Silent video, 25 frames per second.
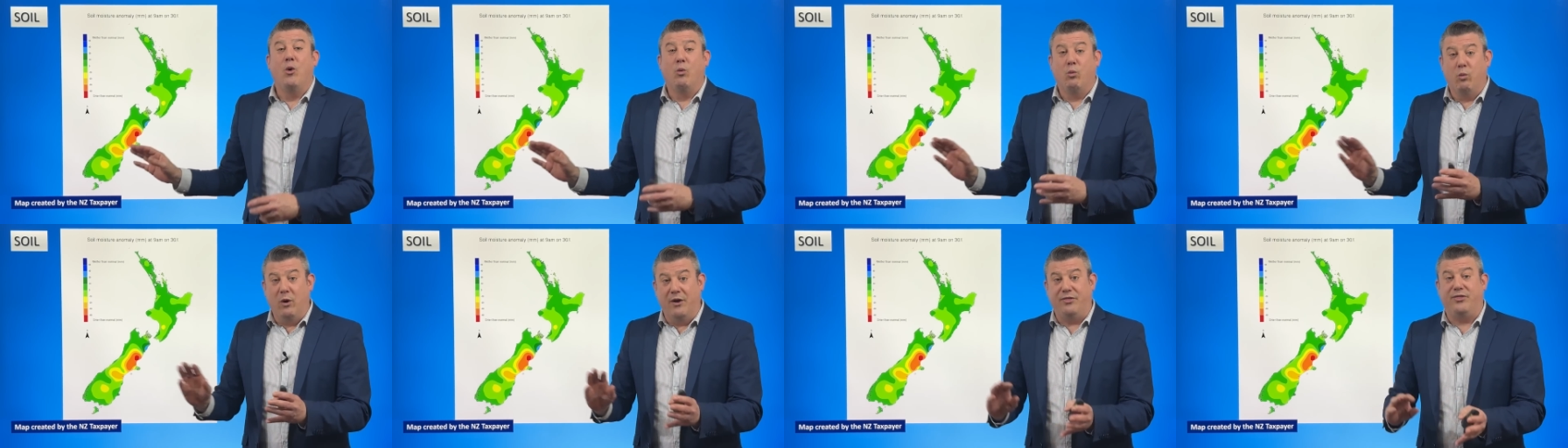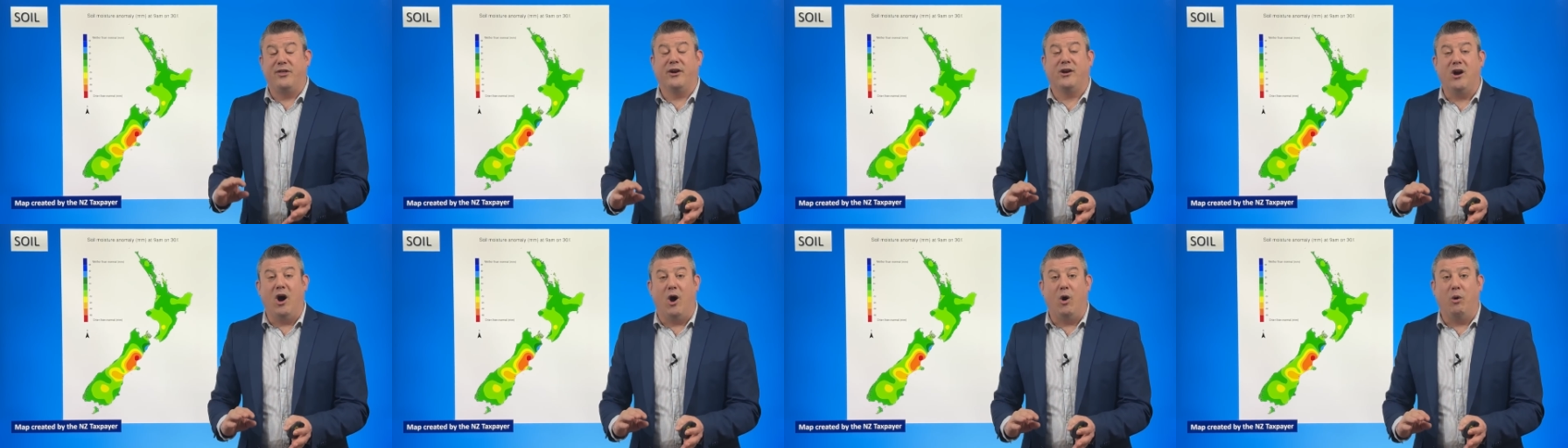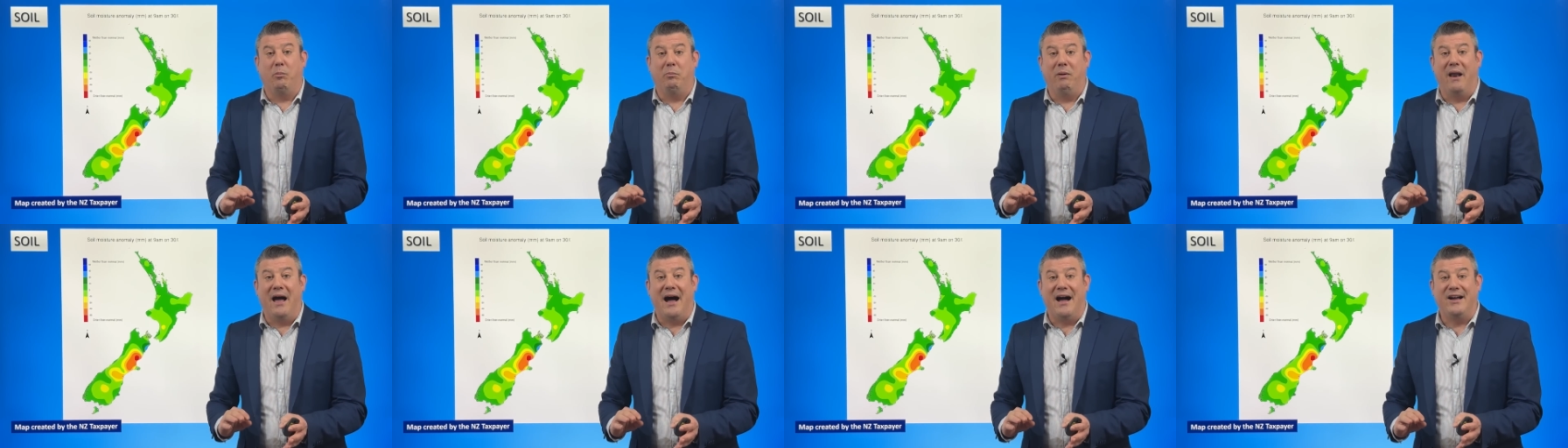with the
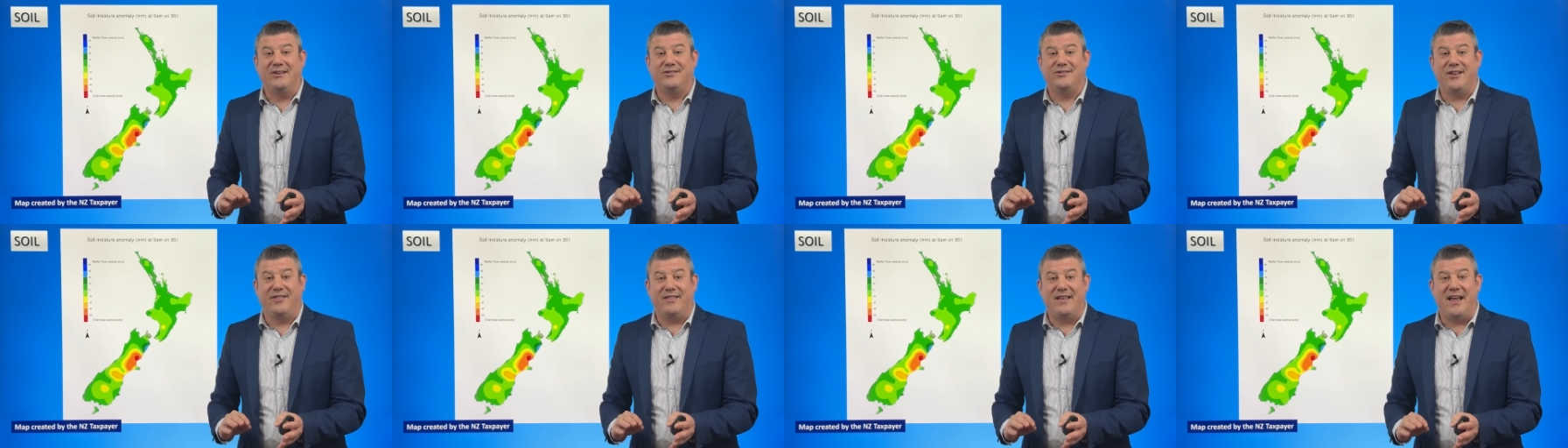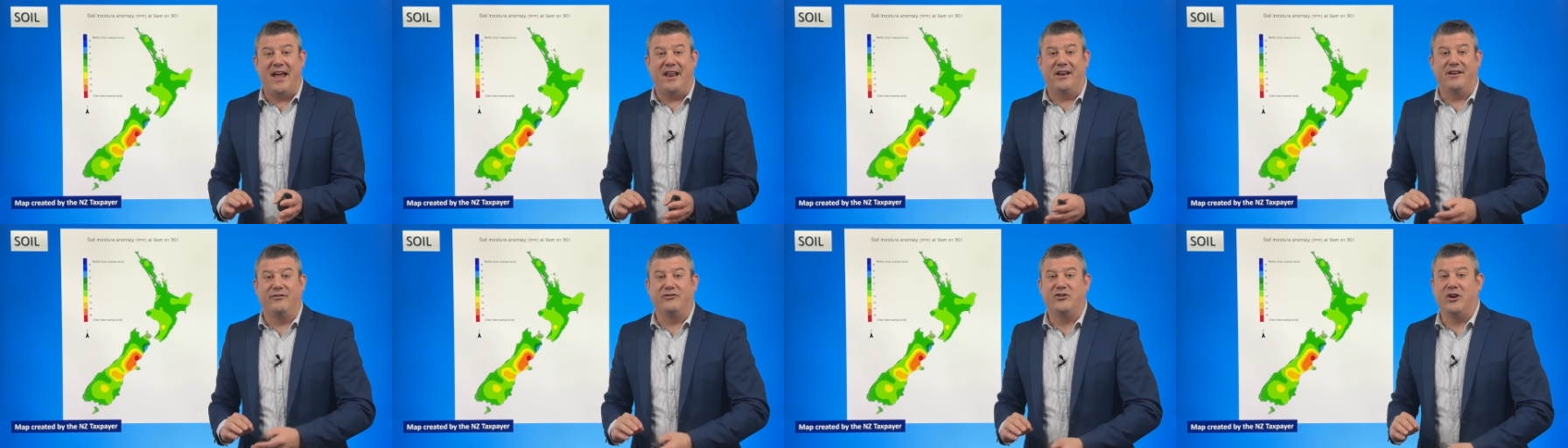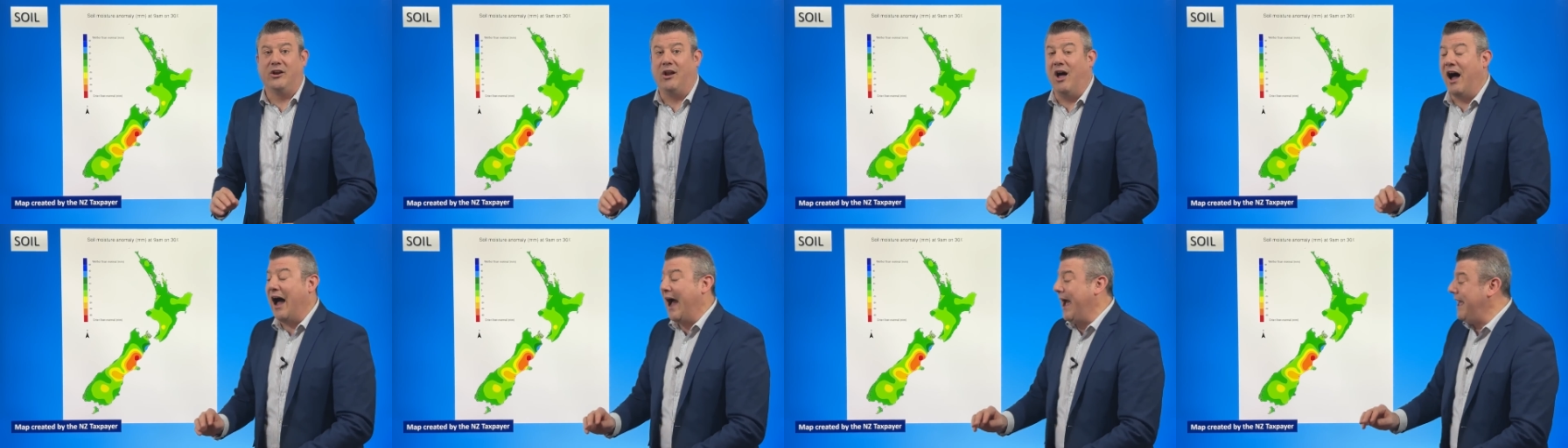cold blast at the end of
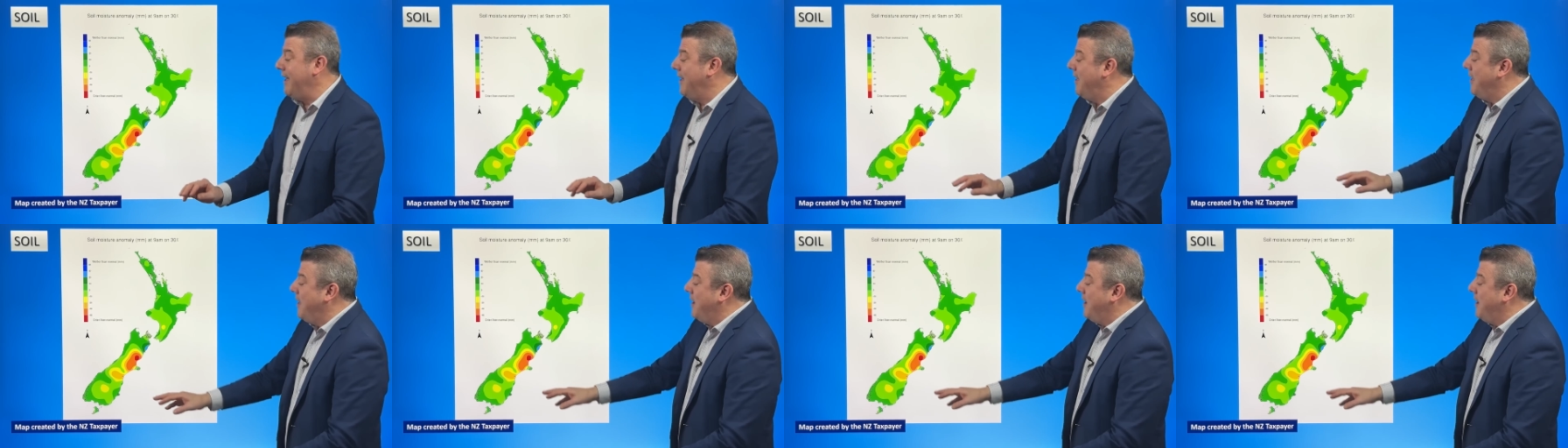July.